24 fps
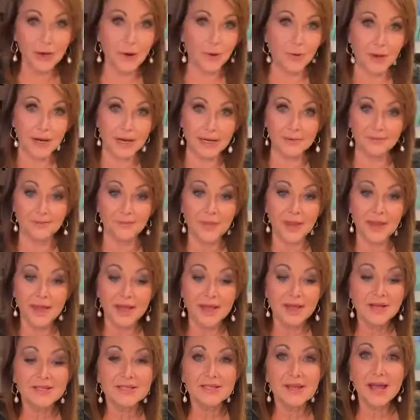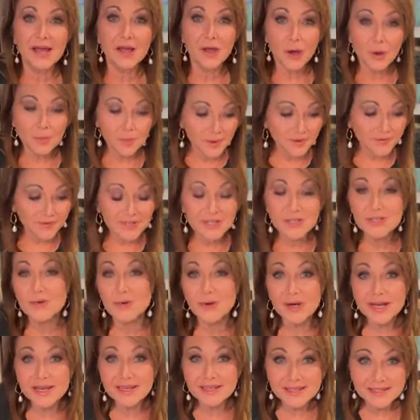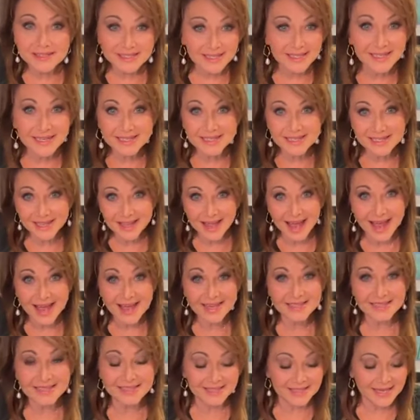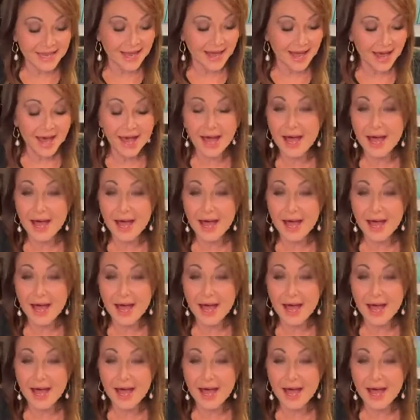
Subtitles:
set going. So I hope you've enjoyed today's class.